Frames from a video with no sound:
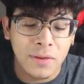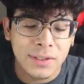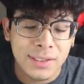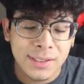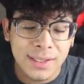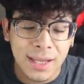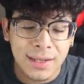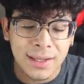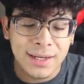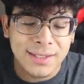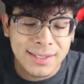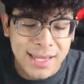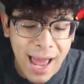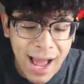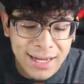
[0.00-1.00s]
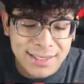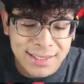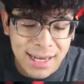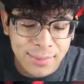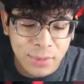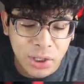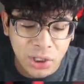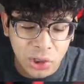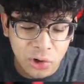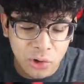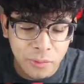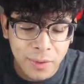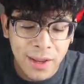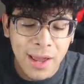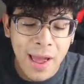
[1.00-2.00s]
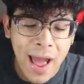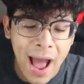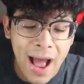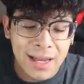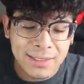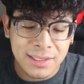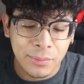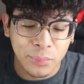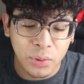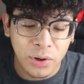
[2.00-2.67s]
This is the exact same cube as the